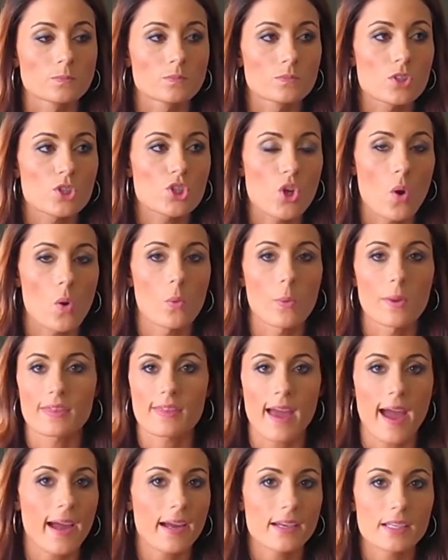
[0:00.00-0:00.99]
So
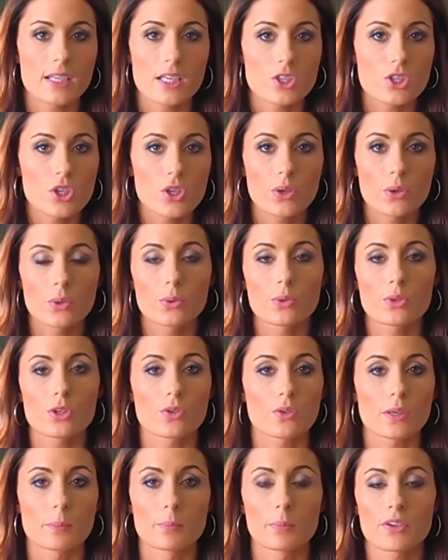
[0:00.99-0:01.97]
with acne too,
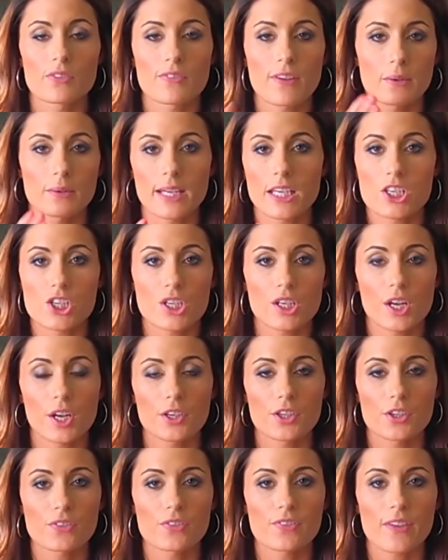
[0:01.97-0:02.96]
you can put foundation
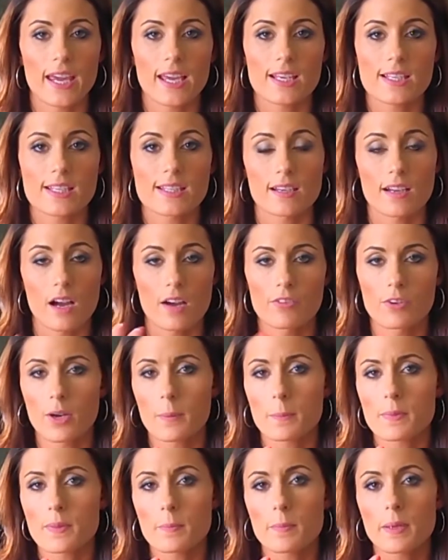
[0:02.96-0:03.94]
on your face to cover
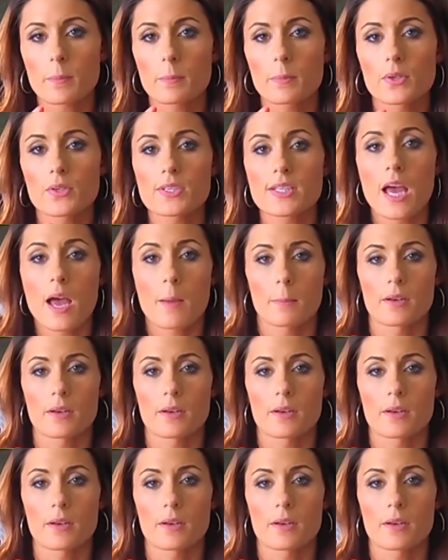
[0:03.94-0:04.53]
up the pimples,